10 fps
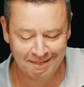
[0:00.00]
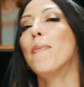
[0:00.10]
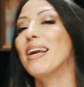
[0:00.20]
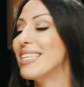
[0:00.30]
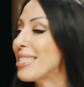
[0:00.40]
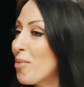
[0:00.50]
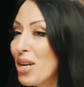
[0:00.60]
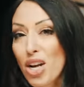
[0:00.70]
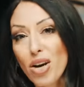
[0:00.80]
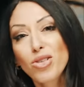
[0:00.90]
But listen, we
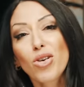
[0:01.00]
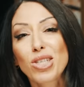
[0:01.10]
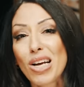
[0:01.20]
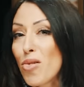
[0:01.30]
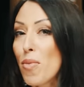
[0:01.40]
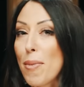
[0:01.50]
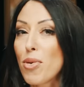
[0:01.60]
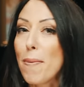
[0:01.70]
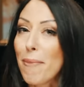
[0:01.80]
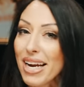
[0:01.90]
know dogs can
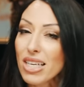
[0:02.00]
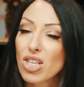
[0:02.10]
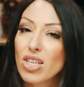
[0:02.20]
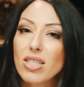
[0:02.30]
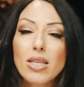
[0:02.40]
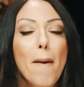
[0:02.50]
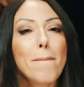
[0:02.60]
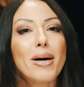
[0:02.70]
remember in pictures,